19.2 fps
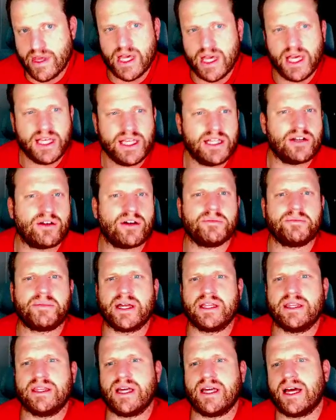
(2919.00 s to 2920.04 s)
You know what? By
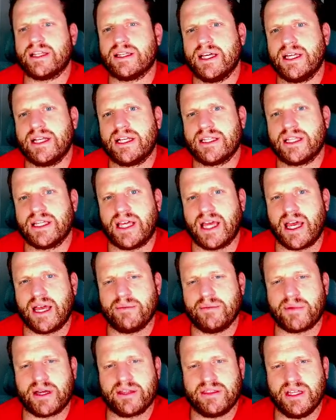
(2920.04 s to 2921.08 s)
that late in the game,
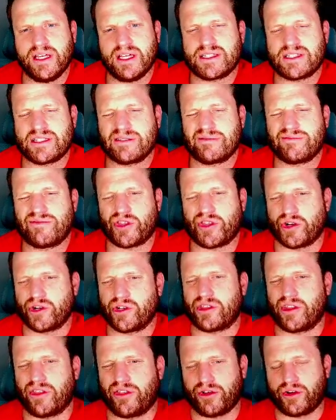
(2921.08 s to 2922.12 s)
I think it's the
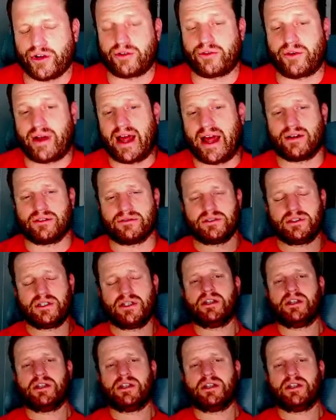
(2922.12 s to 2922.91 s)
third round